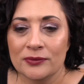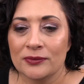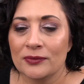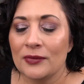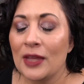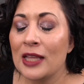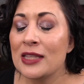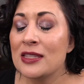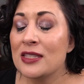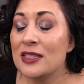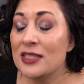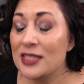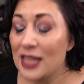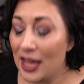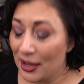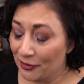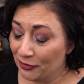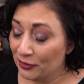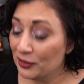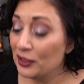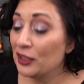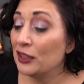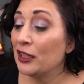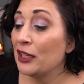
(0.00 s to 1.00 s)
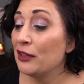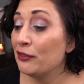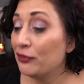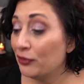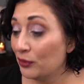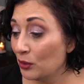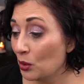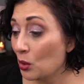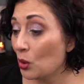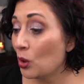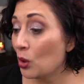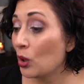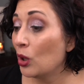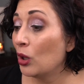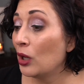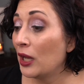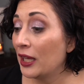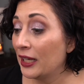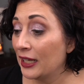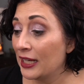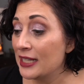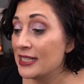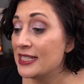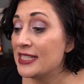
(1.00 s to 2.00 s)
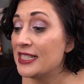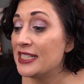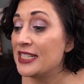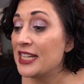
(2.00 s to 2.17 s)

That's definitely floral, and